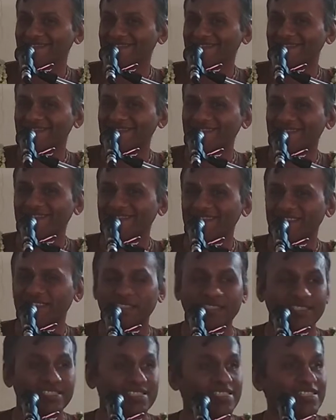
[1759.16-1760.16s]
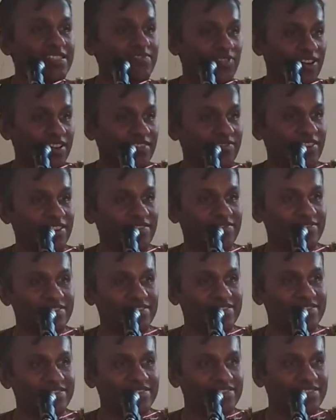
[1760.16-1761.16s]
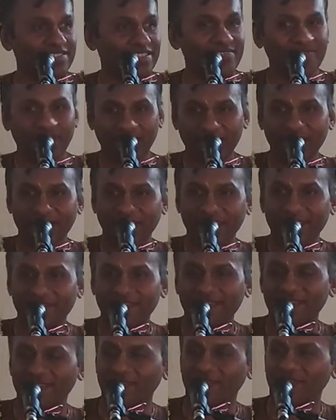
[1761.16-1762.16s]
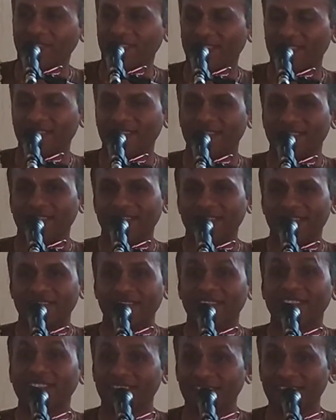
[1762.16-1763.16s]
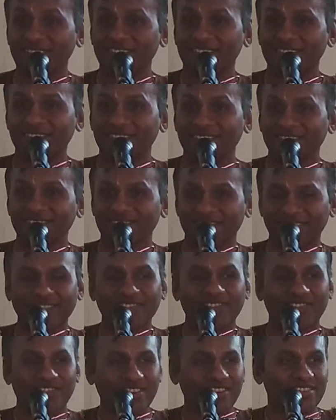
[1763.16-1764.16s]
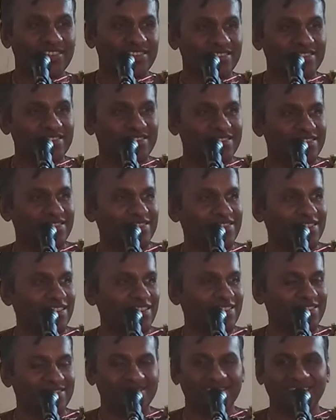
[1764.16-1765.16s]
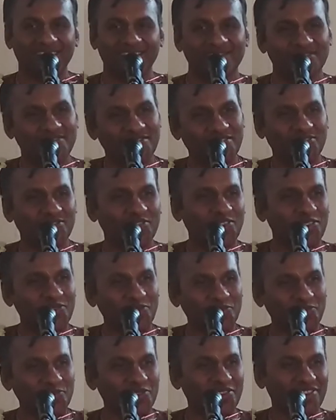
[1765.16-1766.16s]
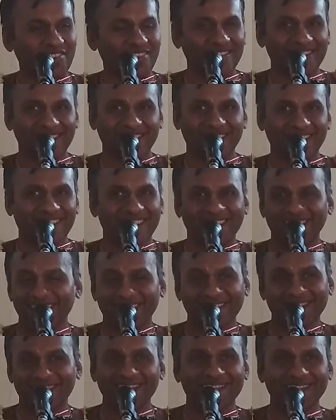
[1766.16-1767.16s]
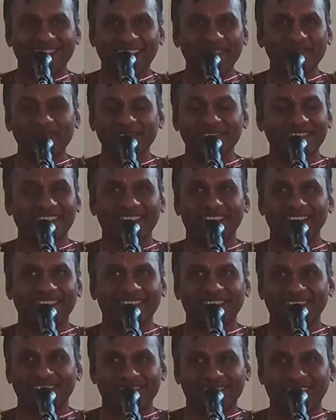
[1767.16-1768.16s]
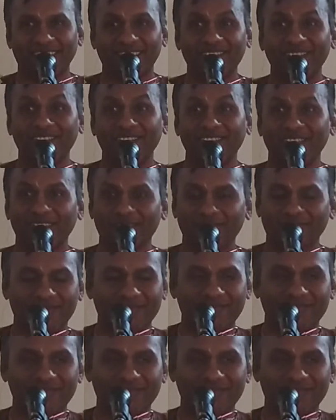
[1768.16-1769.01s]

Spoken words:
3:45? 3:45? Okay. 3 o'clock? Yeah, like 3 o'clock, 2 o'clock. And this time is like unheard of.